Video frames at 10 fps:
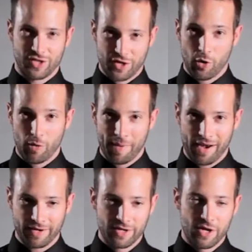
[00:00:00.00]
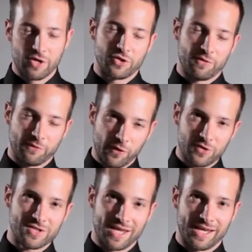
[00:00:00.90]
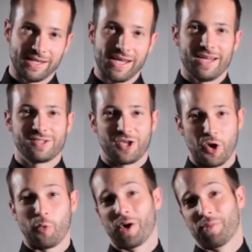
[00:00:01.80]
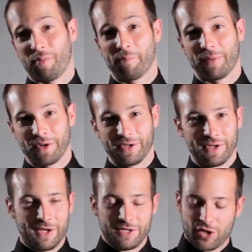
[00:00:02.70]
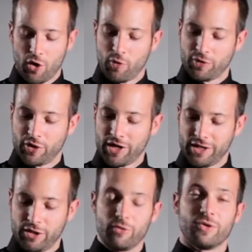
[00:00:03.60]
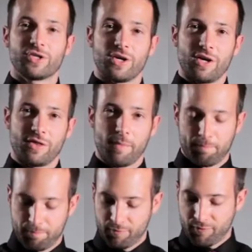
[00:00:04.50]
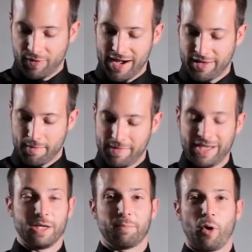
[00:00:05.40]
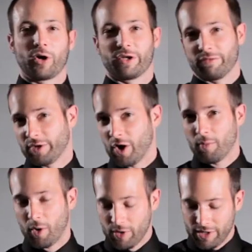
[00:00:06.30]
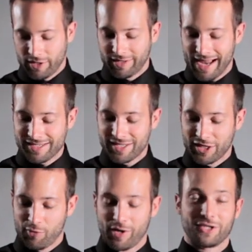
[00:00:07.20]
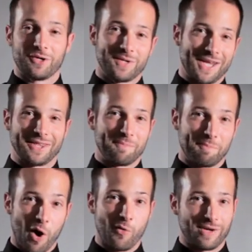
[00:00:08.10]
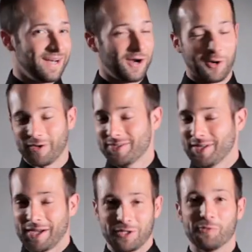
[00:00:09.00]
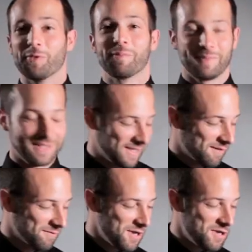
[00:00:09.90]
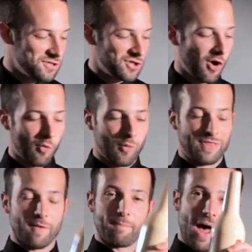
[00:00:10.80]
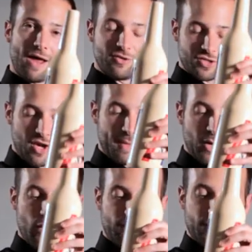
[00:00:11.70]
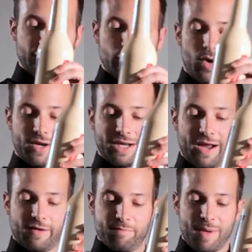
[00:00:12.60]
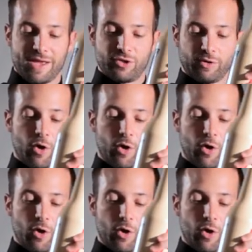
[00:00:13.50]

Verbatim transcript: to know about it. So the first thing is to know where to bump it. So you're going to use the kind of the meaty part of your elbow. The last thing you want to do is hit the bone. It hurts like you wouldn't believe. So when the bottle is coming over, you want to kind of bend your